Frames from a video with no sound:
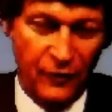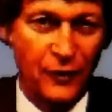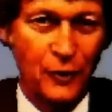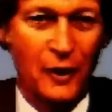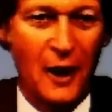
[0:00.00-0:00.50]
with a
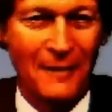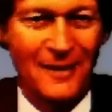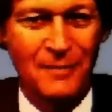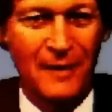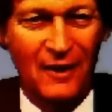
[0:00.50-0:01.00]
few
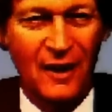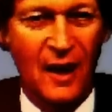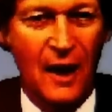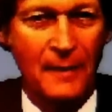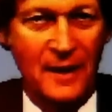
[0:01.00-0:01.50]
comments about
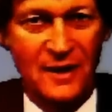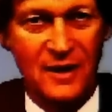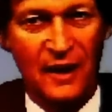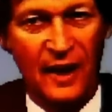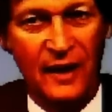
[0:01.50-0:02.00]

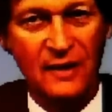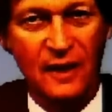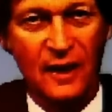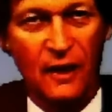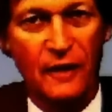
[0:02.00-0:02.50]
hobbies that I,
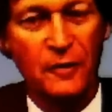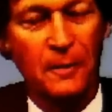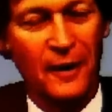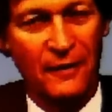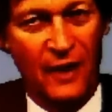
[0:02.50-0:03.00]
I love to
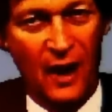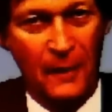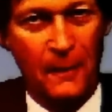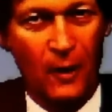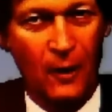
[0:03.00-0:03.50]
play
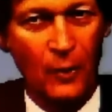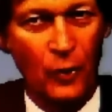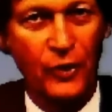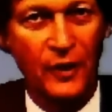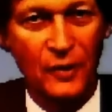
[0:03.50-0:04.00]
volleyball,
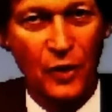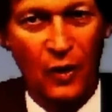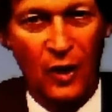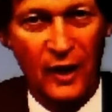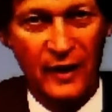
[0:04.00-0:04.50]
both
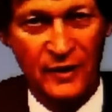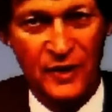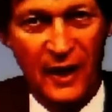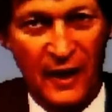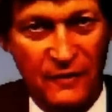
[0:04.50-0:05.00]
indoor
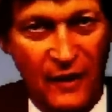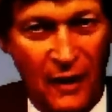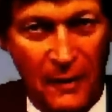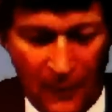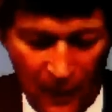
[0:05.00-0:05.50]
and sand
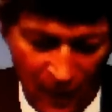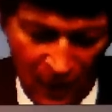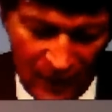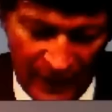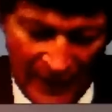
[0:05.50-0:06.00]

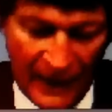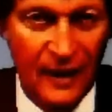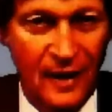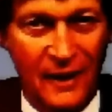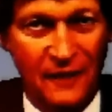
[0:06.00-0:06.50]
volleyball,
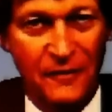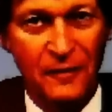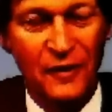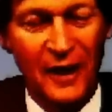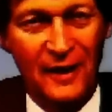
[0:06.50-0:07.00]
and I've
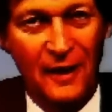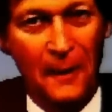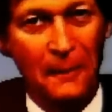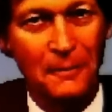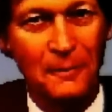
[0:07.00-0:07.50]
taken
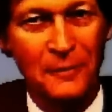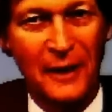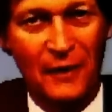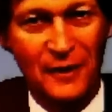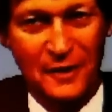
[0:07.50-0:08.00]
up
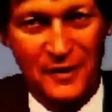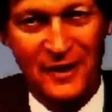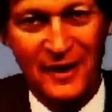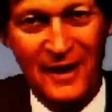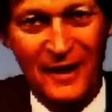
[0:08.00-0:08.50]
downhill
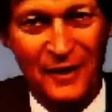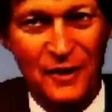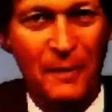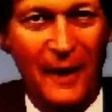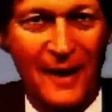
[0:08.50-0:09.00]
skiing
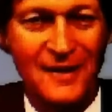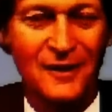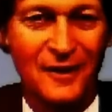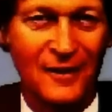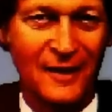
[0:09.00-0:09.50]
this
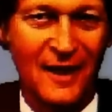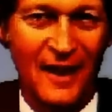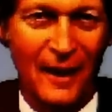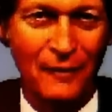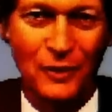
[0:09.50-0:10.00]
past year and a
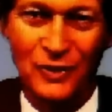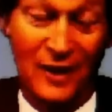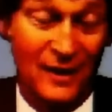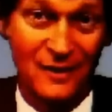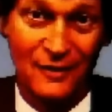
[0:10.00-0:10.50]
half,
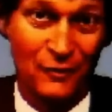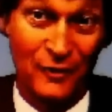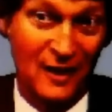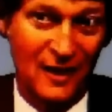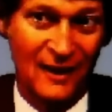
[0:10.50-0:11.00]
which I
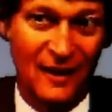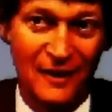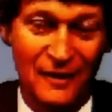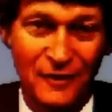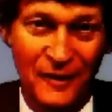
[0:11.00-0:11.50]
really
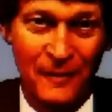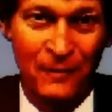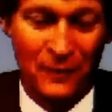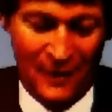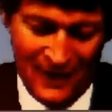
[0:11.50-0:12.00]
love.
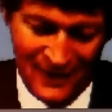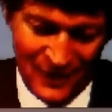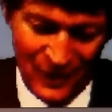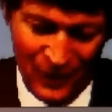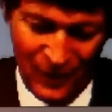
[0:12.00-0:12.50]

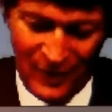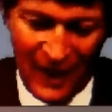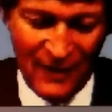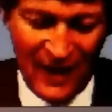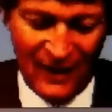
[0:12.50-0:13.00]
So
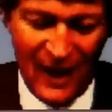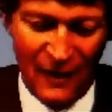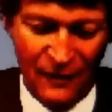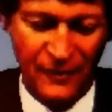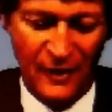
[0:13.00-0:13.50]
I've had a
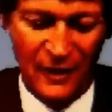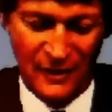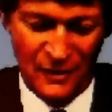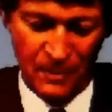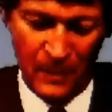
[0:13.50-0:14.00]
lot of
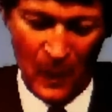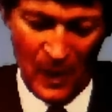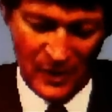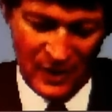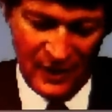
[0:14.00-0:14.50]
fun in
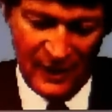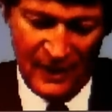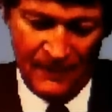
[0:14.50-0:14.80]
sports.